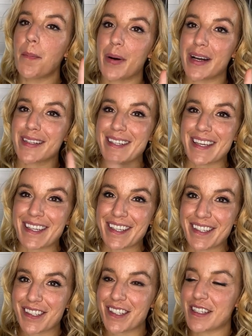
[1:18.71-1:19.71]
But
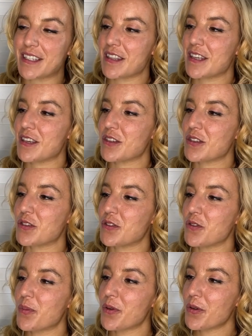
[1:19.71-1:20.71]
here is the
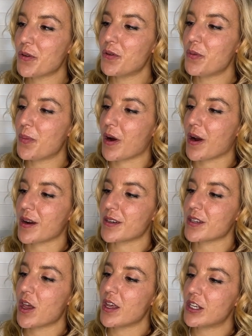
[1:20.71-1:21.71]
super cool
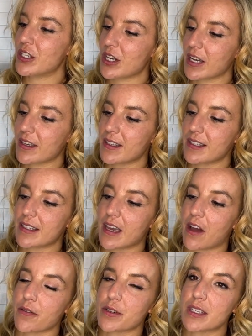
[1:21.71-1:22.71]
part. Check this
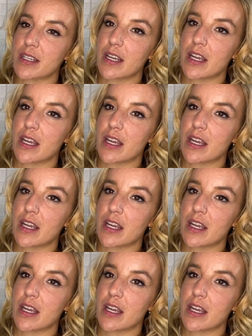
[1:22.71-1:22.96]
out.